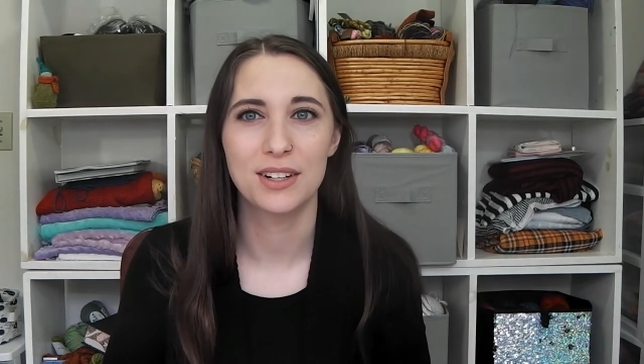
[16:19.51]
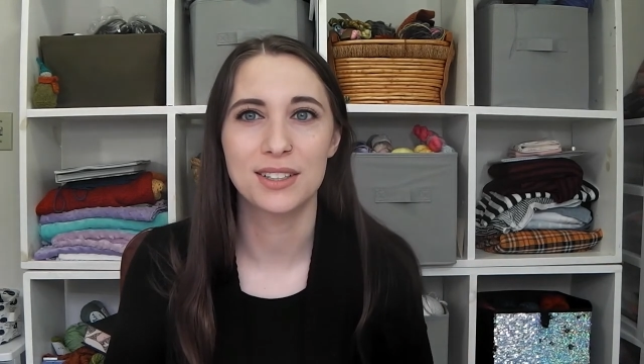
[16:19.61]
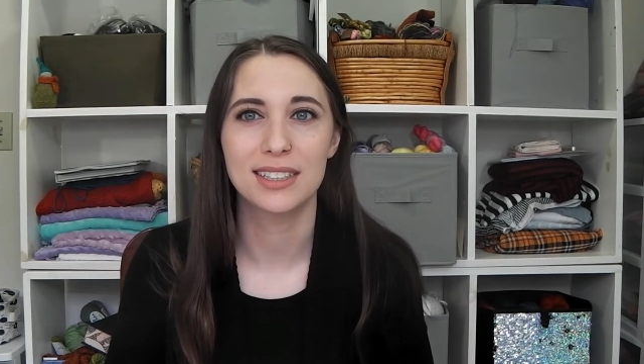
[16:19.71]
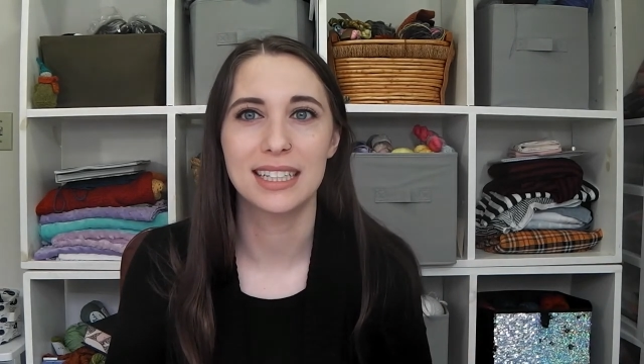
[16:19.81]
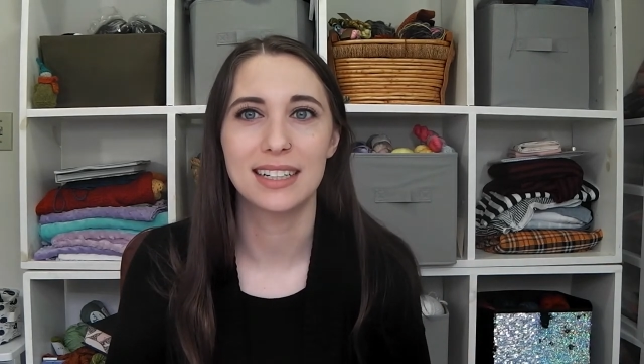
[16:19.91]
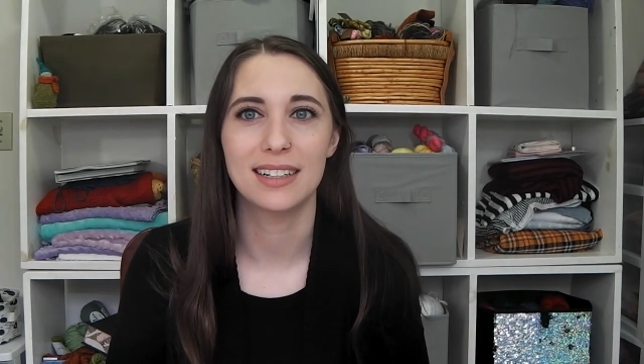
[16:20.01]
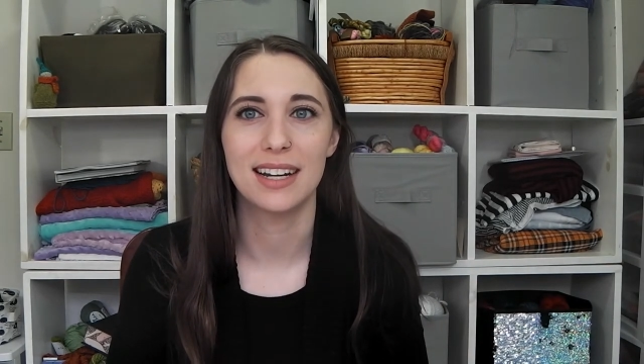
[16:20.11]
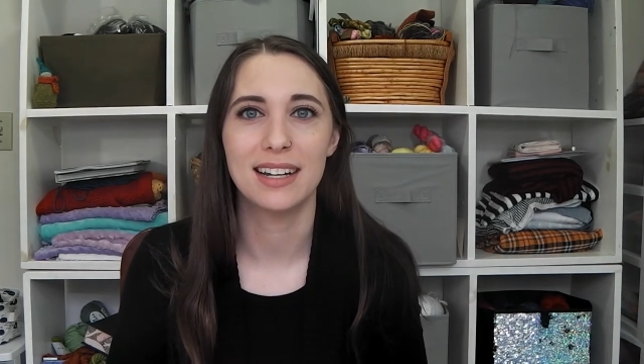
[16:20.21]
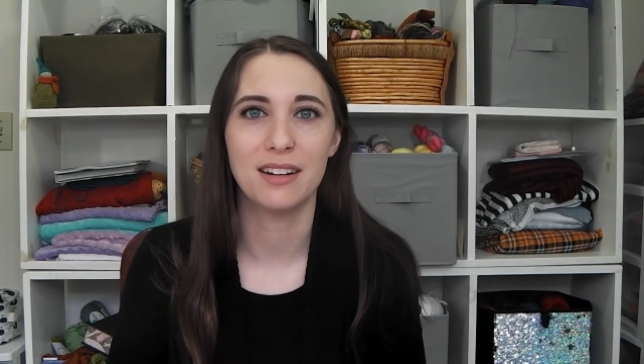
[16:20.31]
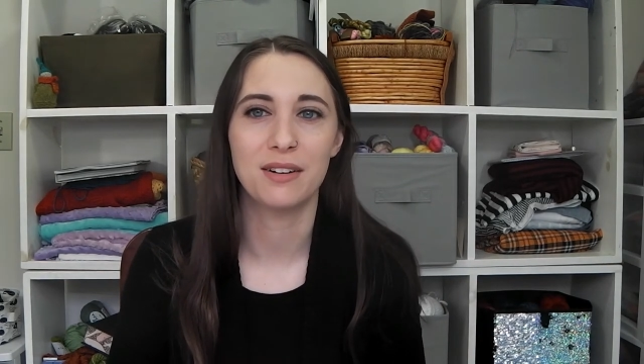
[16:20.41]
earlier
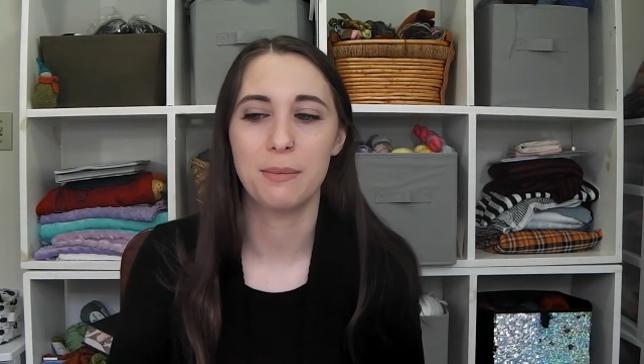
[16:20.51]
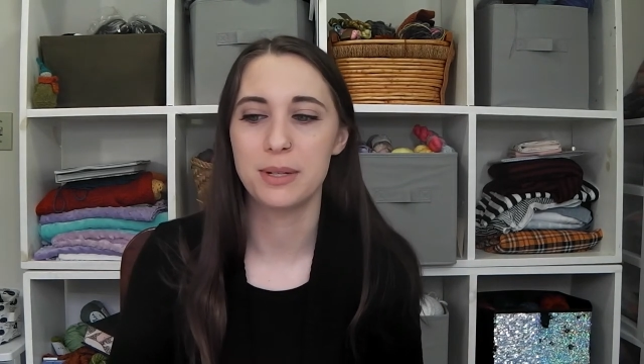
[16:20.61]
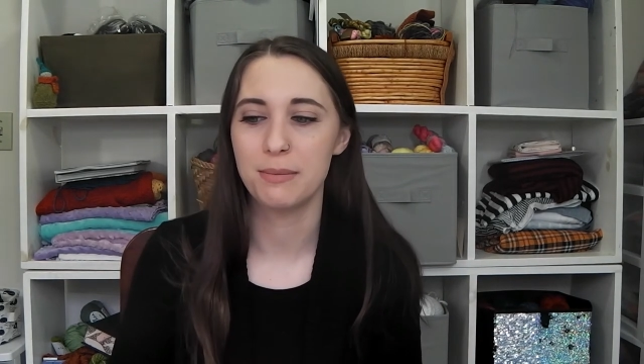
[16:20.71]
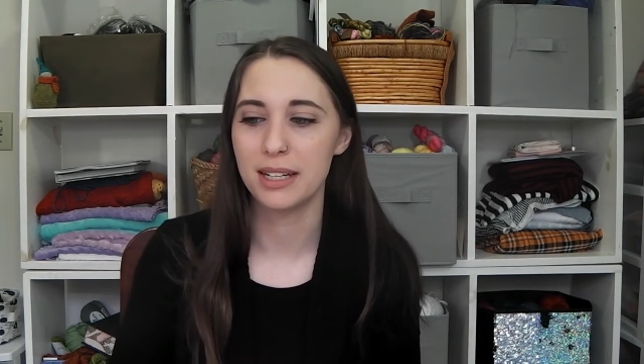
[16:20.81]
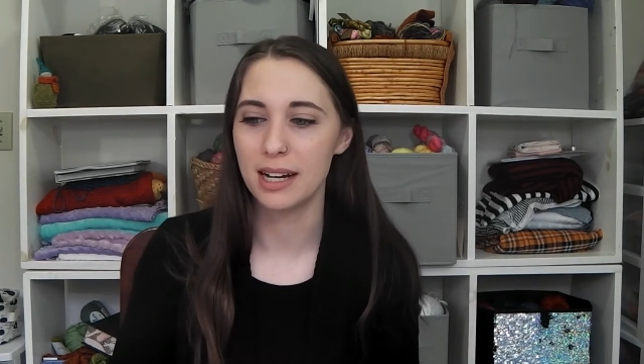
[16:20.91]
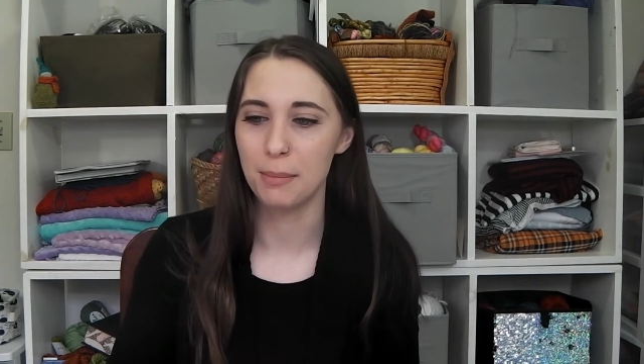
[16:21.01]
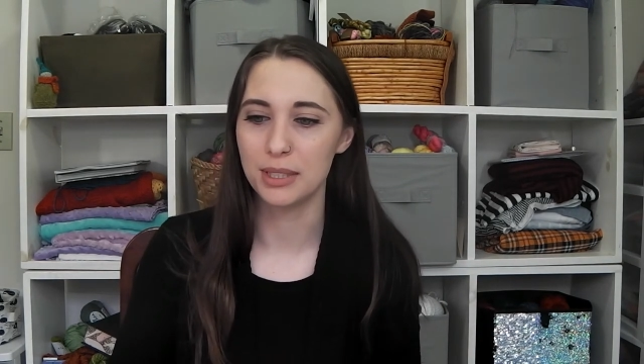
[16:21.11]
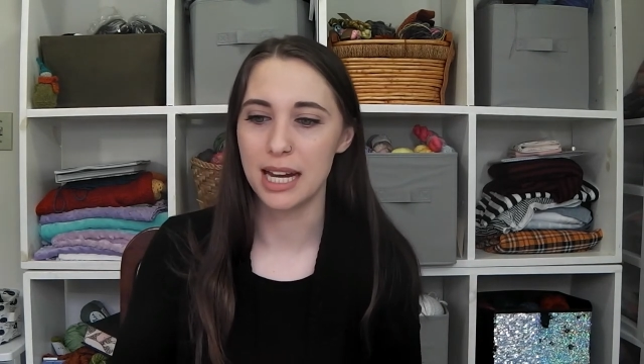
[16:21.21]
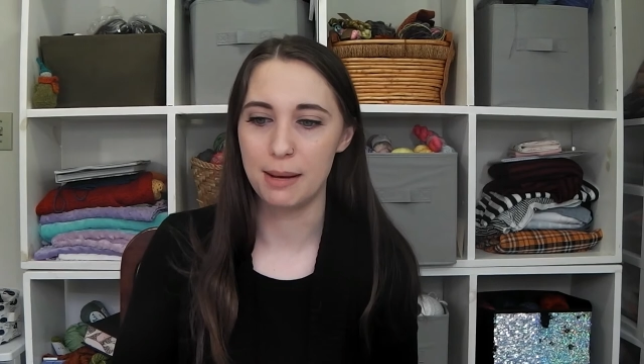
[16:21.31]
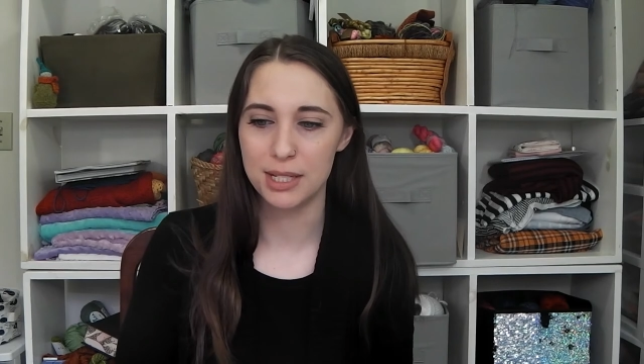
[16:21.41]
and interrupted me a couple
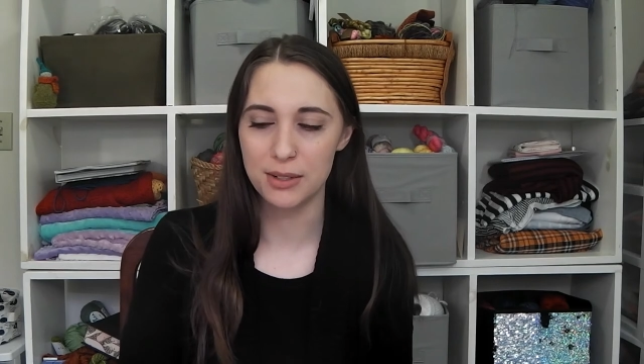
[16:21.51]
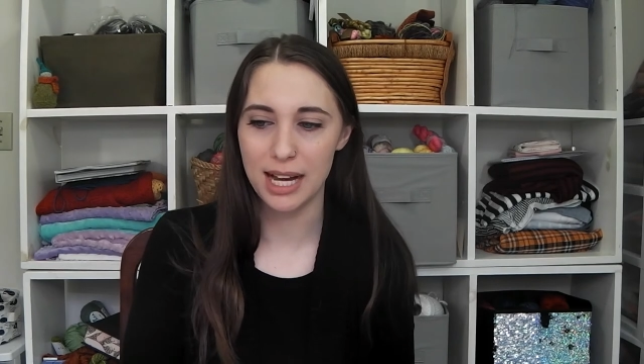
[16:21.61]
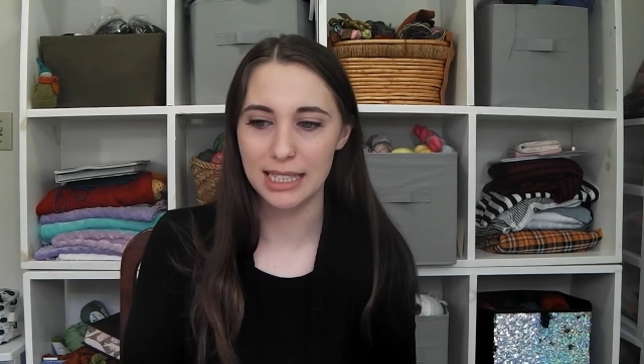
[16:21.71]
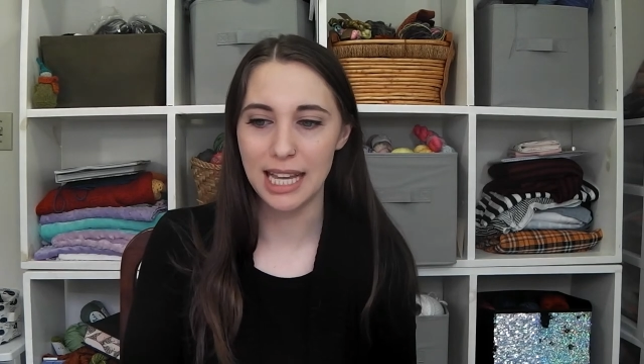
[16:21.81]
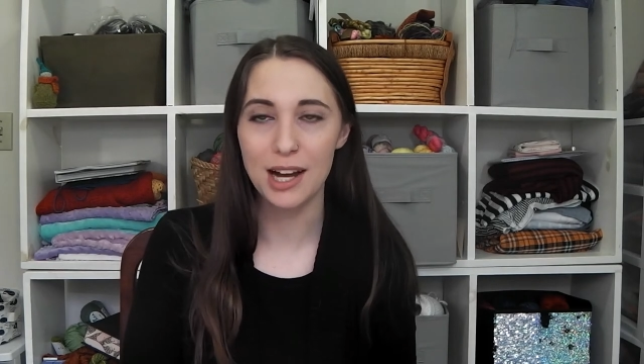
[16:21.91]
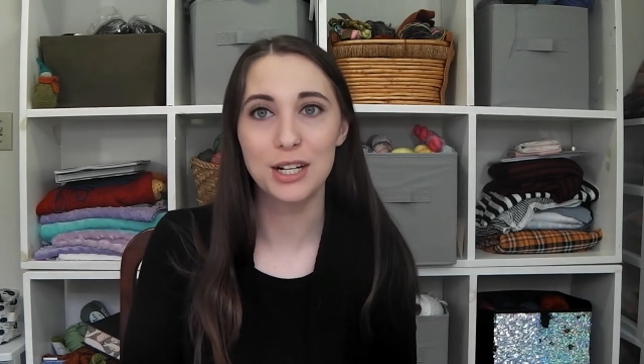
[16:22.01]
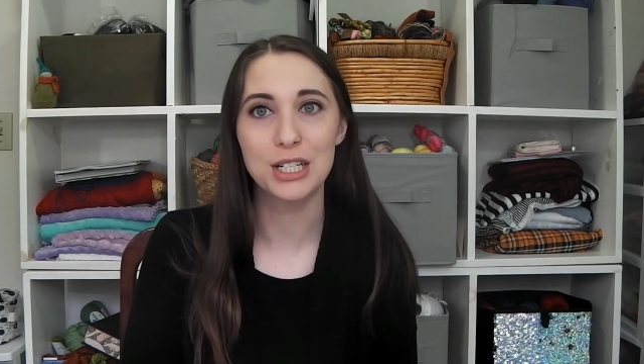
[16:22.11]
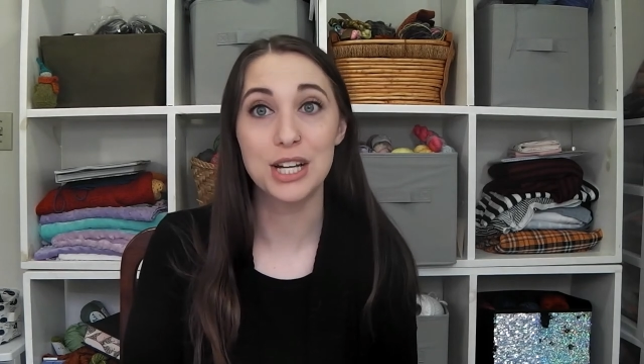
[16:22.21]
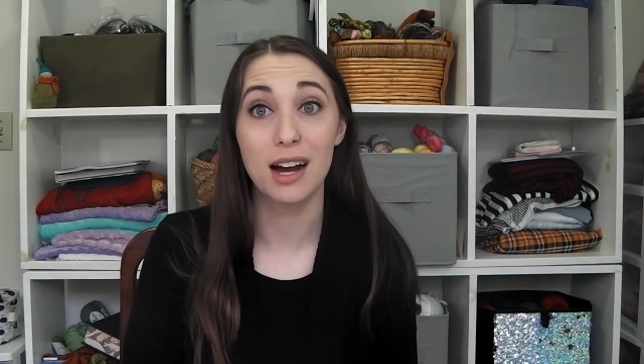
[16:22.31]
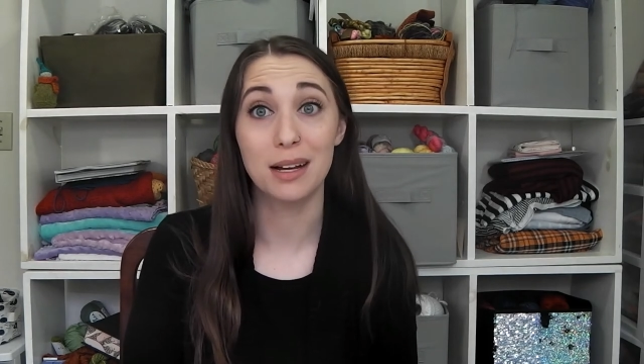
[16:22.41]
times, so I let her
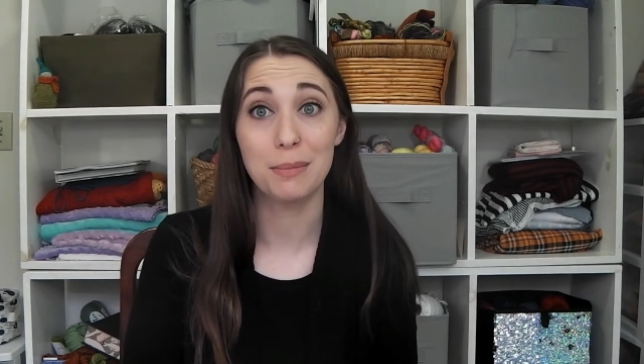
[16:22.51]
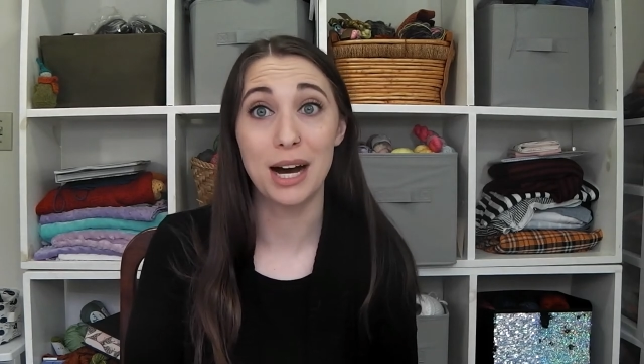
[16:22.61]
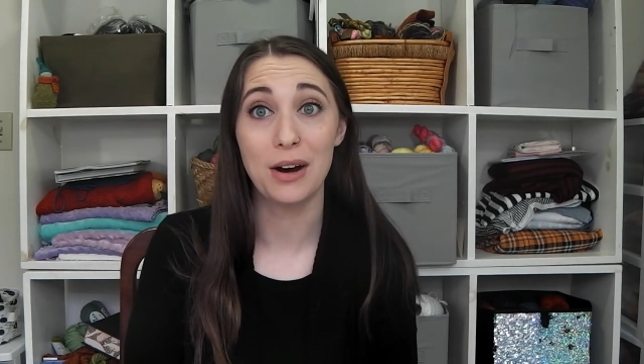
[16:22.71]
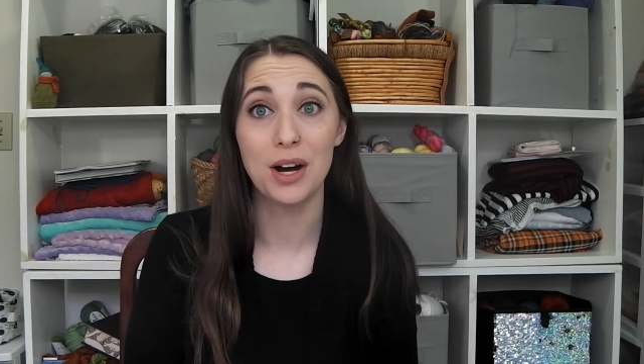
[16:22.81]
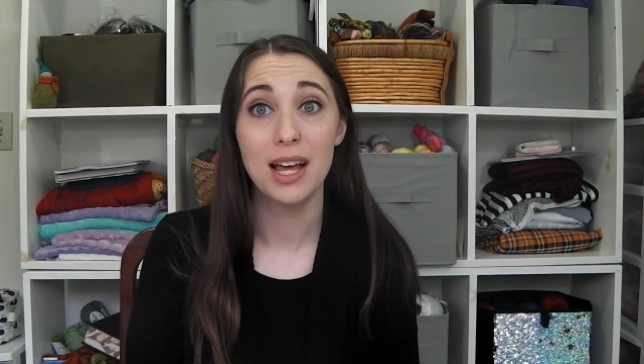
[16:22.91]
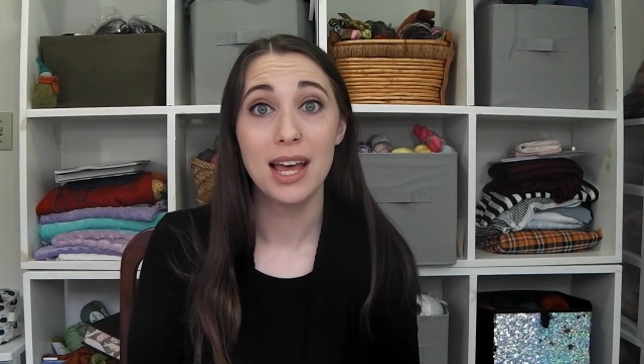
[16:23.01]
talk about